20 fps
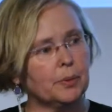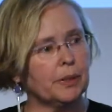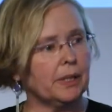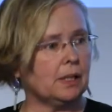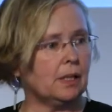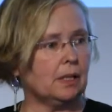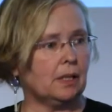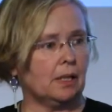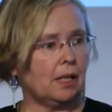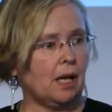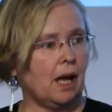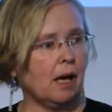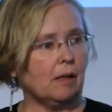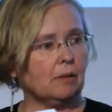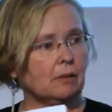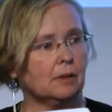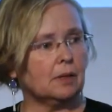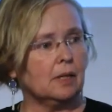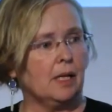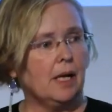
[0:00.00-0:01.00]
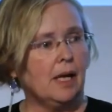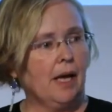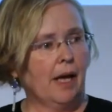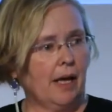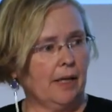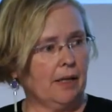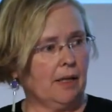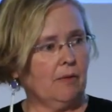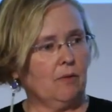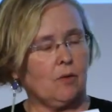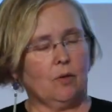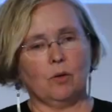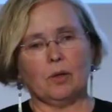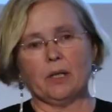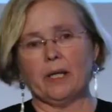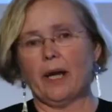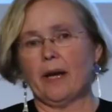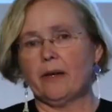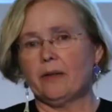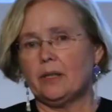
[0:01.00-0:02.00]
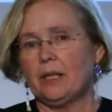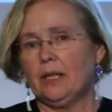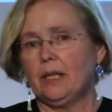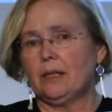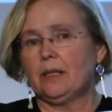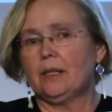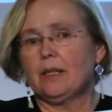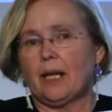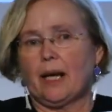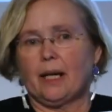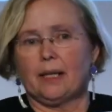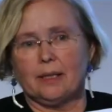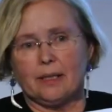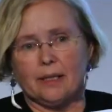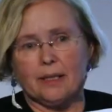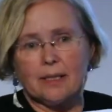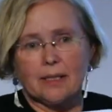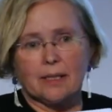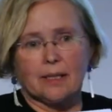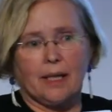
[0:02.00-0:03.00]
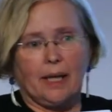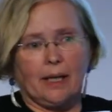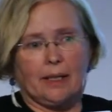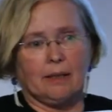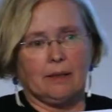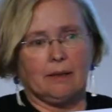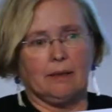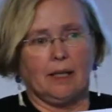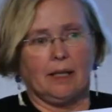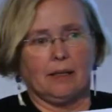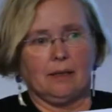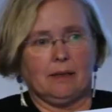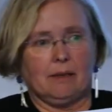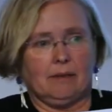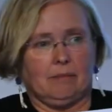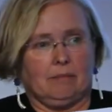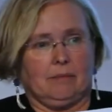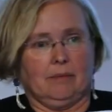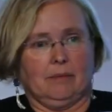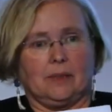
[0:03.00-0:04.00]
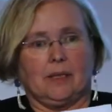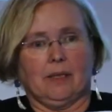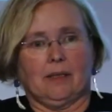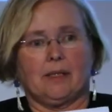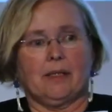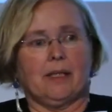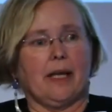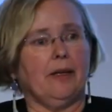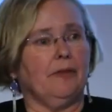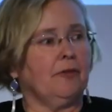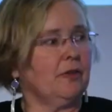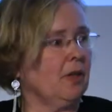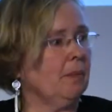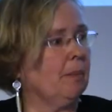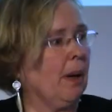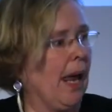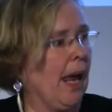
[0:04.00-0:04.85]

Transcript: printed it out, and they were all carrying it like this, like a safety